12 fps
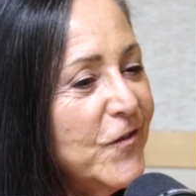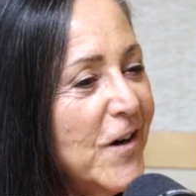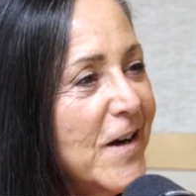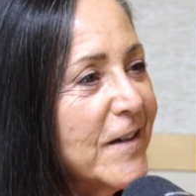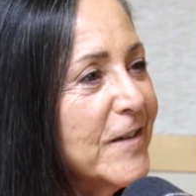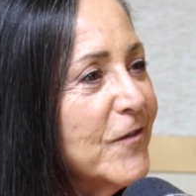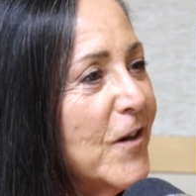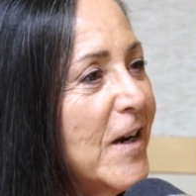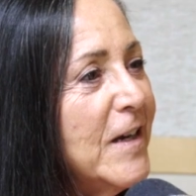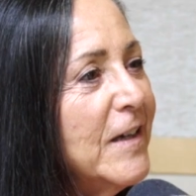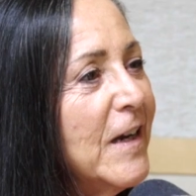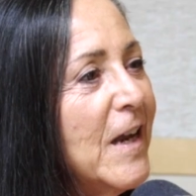drugs,
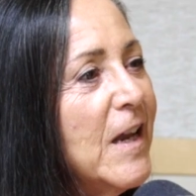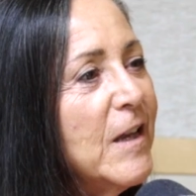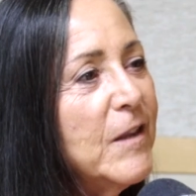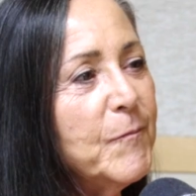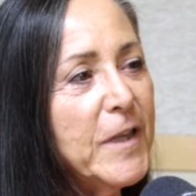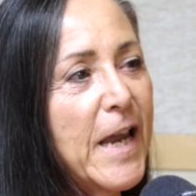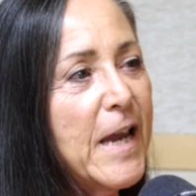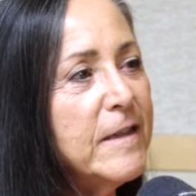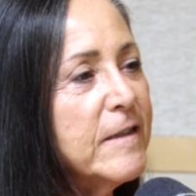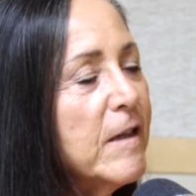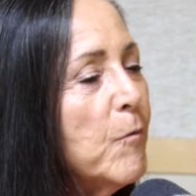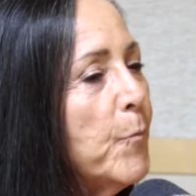right? Yeah.
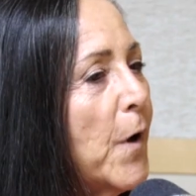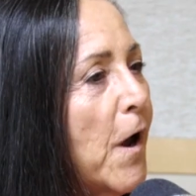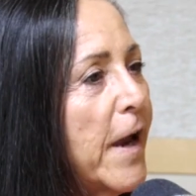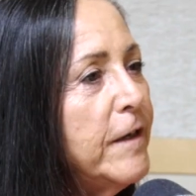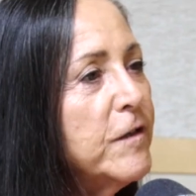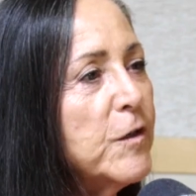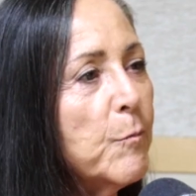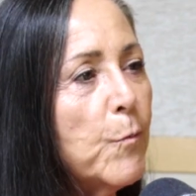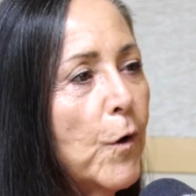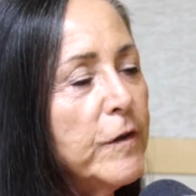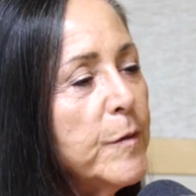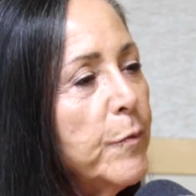Plants bind to
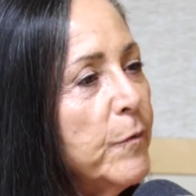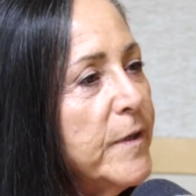multiple